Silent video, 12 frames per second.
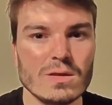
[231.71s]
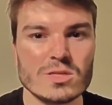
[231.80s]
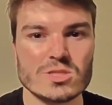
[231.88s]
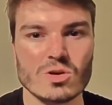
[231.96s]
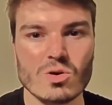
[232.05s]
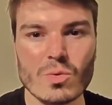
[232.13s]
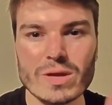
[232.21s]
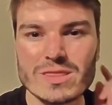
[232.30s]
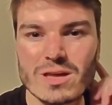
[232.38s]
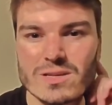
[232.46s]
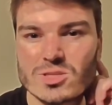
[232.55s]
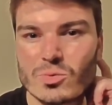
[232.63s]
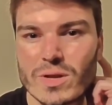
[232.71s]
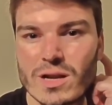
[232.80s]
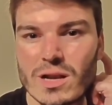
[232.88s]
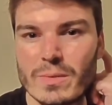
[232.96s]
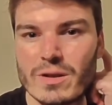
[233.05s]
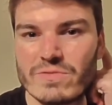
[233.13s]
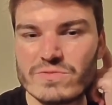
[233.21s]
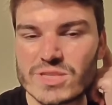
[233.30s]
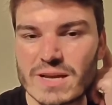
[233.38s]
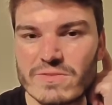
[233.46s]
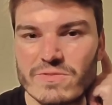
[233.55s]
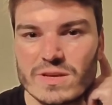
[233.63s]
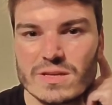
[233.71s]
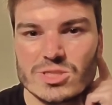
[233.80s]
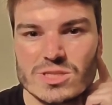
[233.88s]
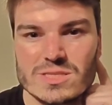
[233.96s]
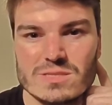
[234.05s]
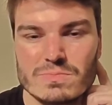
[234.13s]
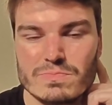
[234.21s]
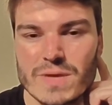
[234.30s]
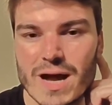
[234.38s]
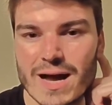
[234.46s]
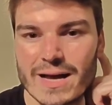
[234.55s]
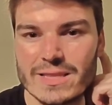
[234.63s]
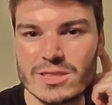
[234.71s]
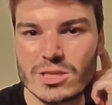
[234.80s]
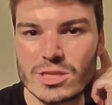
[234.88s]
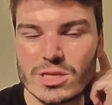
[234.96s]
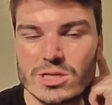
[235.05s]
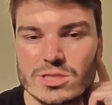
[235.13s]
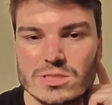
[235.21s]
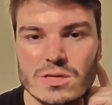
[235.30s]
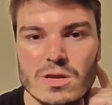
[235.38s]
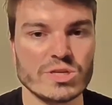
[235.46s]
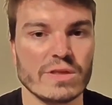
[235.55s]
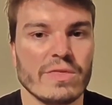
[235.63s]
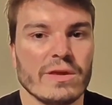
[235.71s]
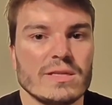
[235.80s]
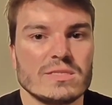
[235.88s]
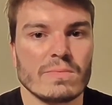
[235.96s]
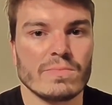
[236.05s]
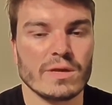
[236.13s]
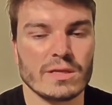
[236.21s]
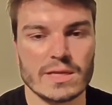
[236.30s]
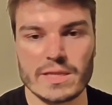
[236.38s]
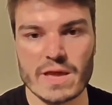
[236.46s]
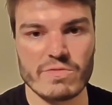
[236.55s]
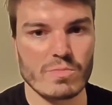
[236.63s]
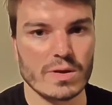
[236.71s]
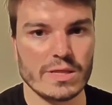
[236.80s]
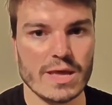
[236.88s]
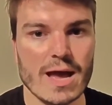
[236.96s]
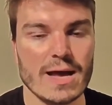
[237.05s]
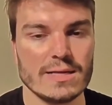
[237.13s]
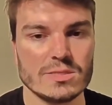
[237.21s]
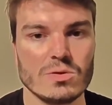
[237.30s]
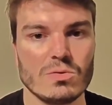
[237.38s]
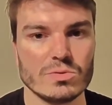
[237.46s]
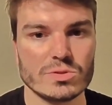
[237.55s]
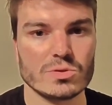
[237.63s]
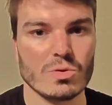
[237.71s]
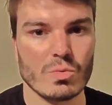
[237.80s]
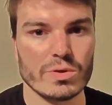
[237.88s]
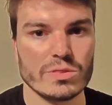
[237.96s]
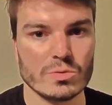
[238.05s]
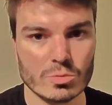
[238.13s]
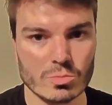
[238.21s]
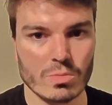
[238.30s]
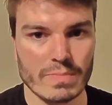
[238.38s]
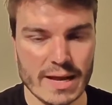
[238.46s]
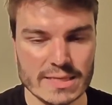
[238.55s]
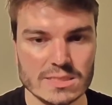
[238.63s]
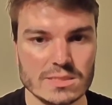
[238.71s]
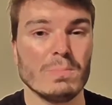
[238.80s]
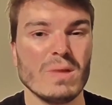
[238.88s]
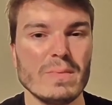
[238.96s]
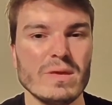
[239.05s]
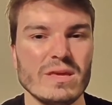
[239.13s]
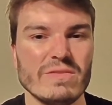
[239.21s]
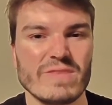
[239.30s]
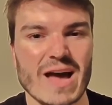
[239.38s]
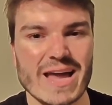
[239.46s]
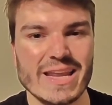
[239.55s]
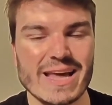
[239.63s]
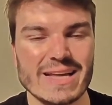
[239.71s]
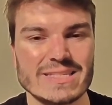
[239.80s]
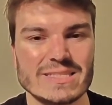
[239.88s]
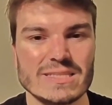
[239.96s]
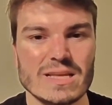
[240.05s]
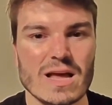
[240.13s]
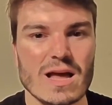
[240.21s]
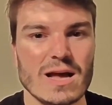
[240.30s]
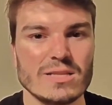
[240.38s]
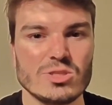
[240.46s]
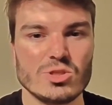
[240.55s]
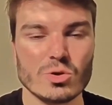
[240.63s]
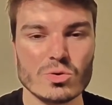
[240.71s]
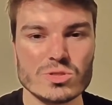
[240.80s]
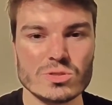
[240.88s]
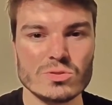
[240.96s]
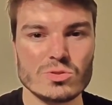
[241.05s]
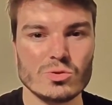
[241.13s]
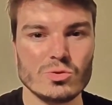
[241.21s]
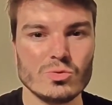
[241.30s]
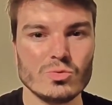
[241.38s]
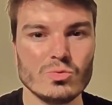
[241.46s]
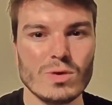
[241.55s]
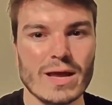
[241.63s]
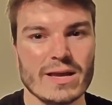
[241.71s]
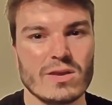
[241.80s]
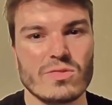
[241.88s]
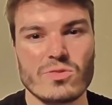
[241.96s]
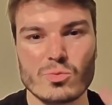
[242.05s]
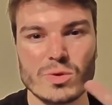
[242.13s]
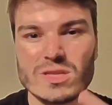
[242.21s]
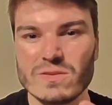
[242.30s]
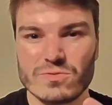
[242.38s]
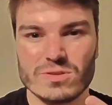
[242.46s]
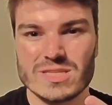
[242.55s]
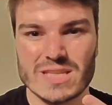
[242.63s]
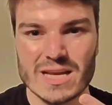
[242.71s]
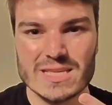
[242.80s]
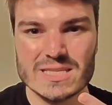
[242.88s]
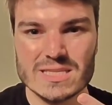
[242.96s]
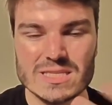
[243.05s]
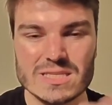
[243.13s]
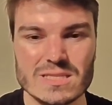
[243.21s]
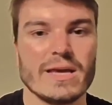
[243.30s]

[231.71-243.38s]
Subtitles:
So it does create a little bit of chafing just behind the ears, which I think is something that everybody has also with normal masks. But maybe if Adidas had chosen to do like 3 different sizes,